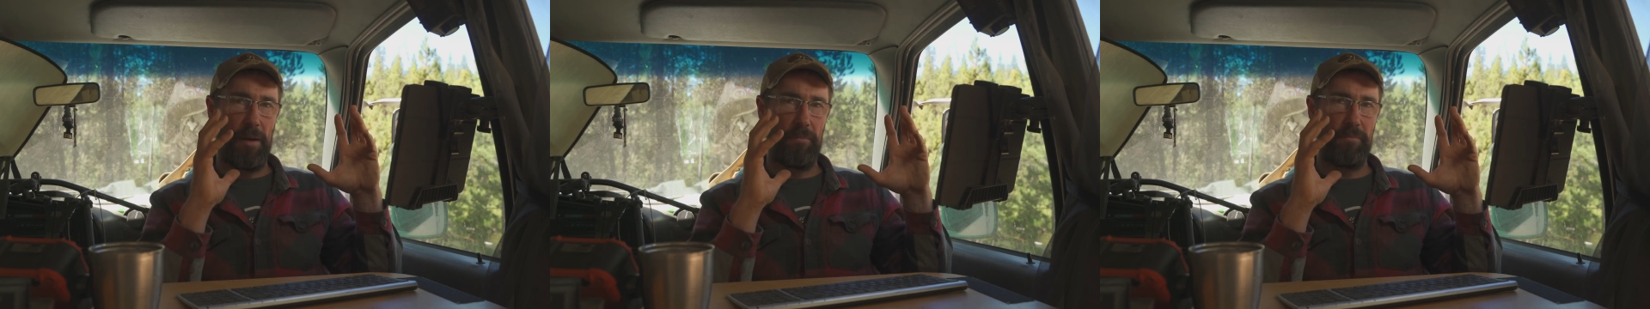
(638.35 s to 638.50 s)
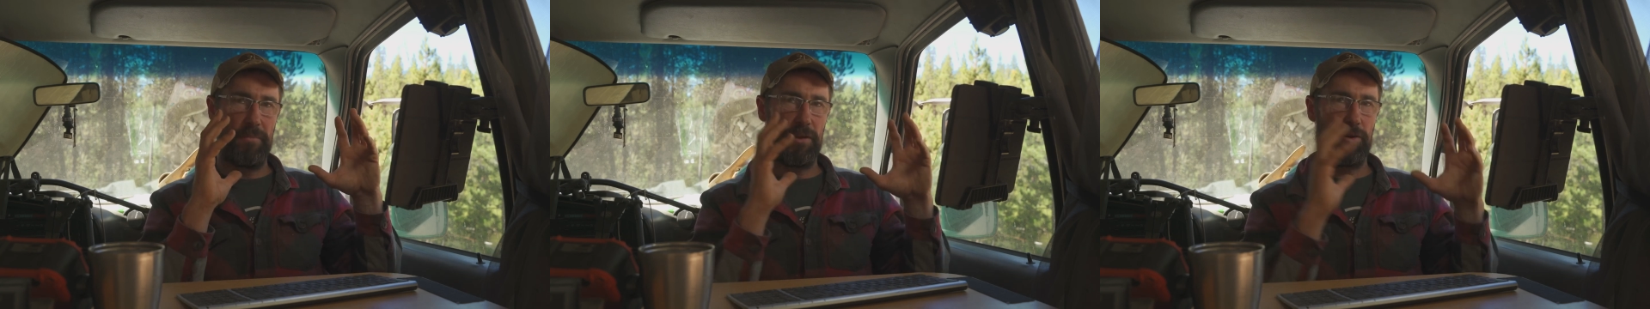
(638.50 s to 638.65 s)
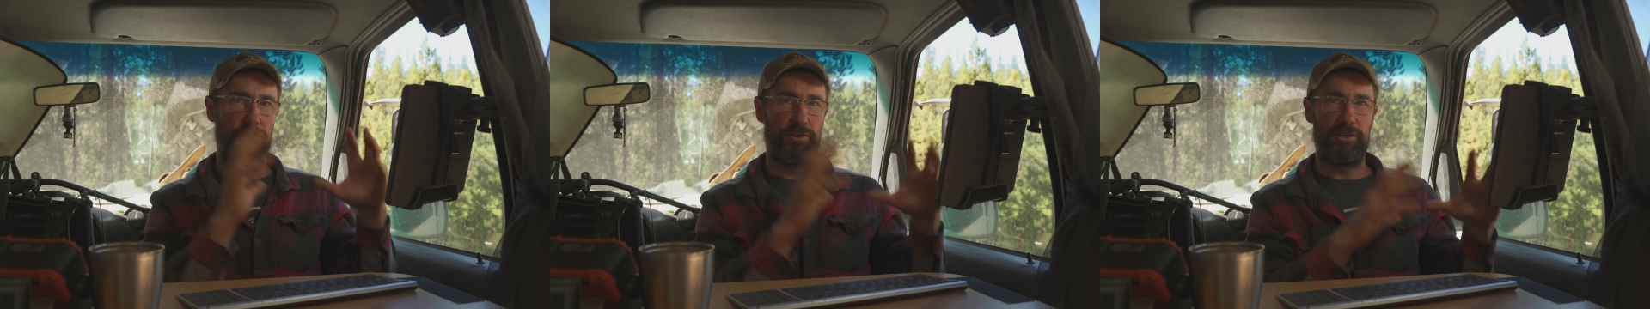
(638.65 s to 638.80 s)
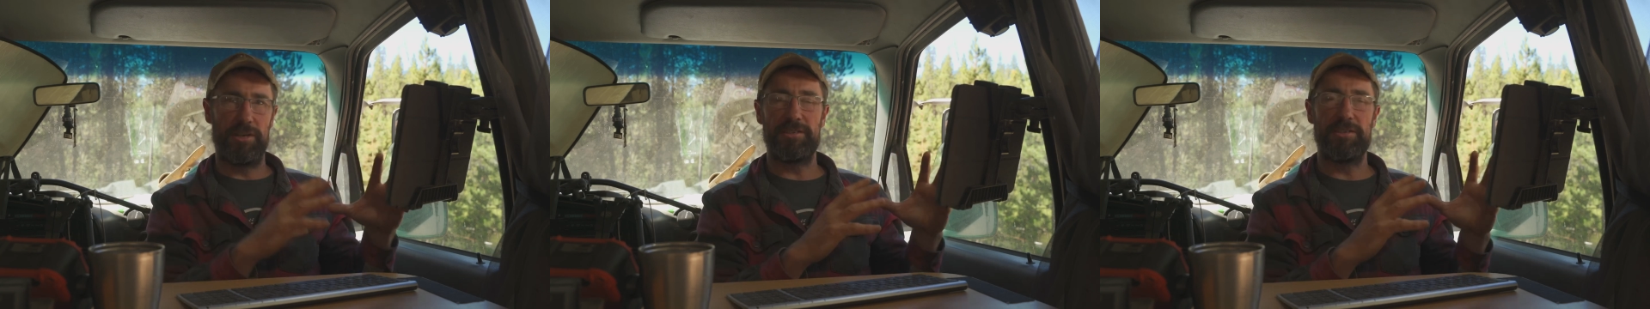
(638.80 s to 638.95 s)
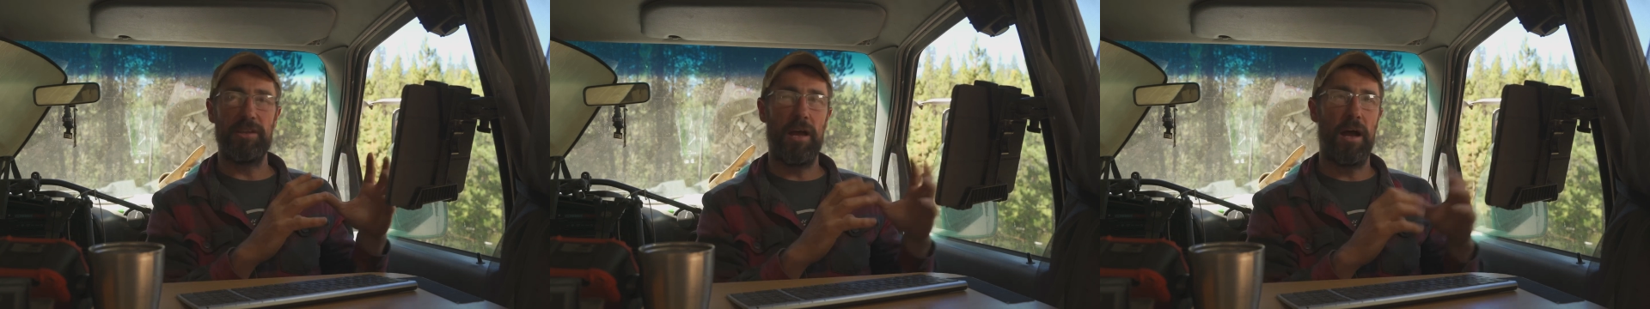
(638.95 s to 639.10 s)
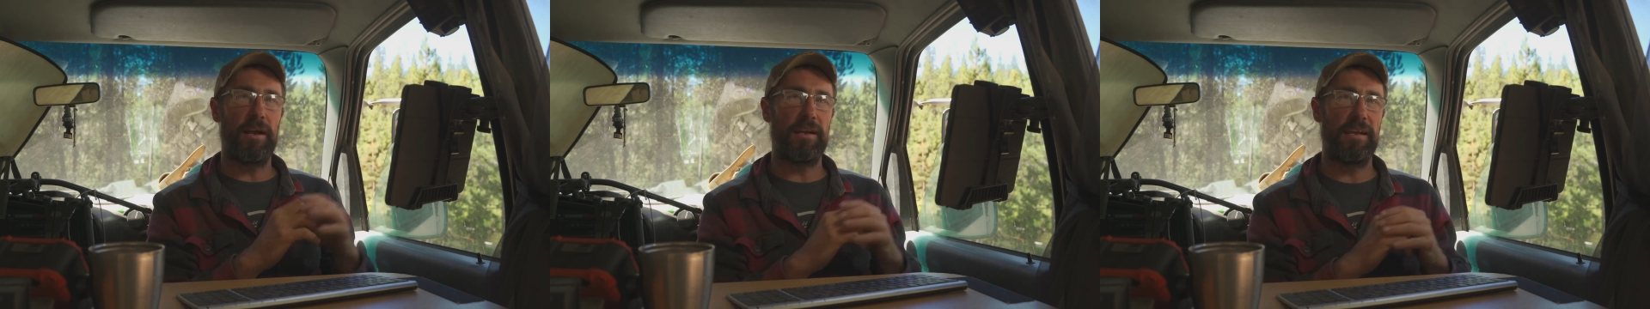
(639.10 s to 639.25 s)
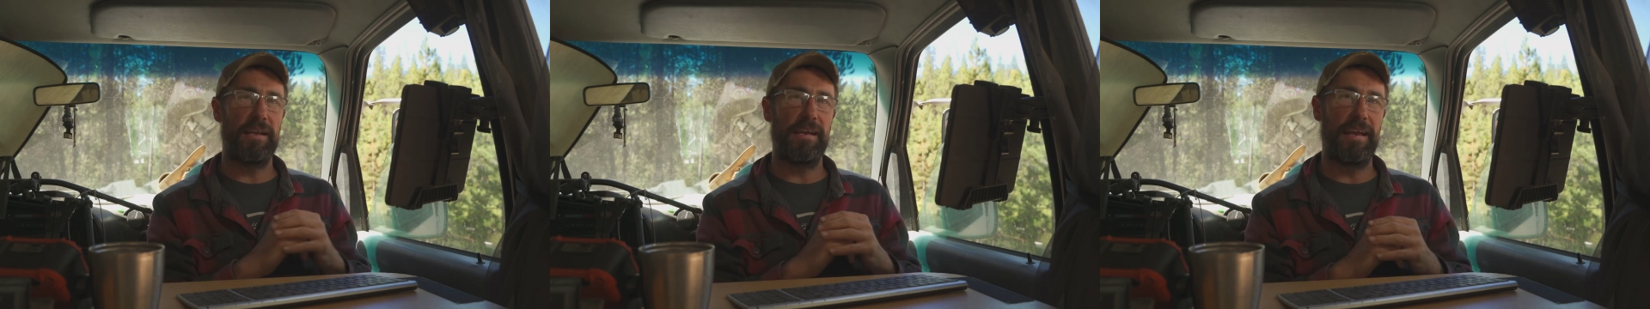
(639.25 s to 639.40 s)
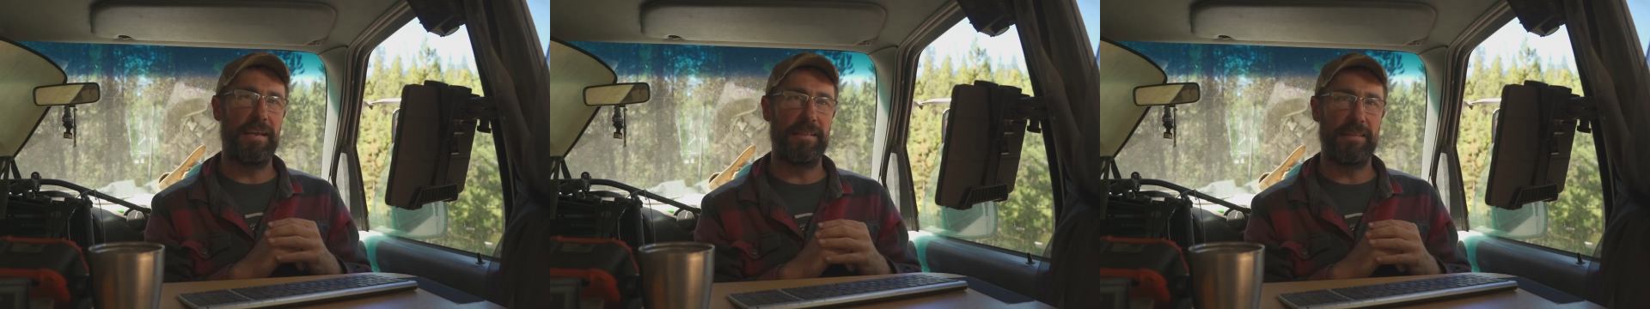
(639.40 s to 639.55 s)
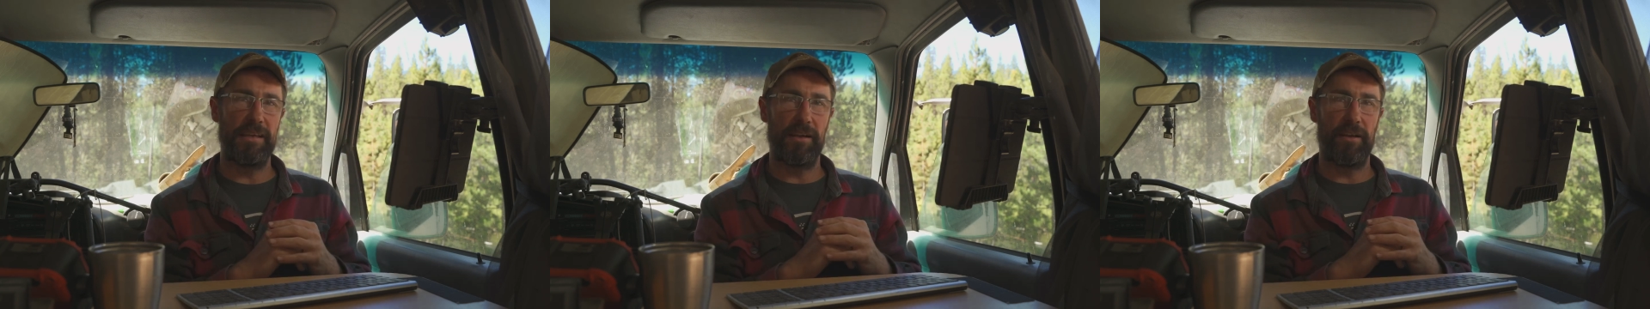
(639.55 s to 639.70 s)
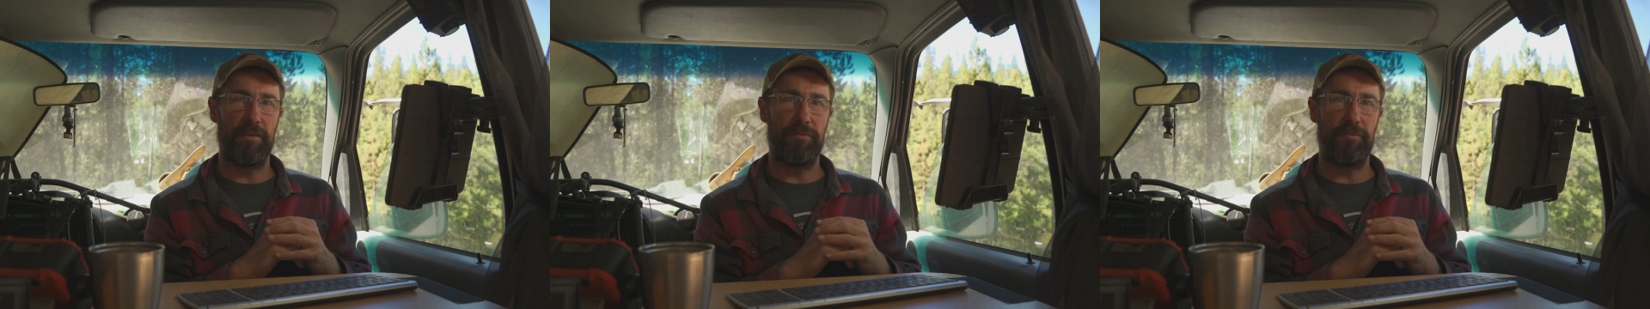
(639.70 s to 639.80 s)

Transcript: you're just not going to get the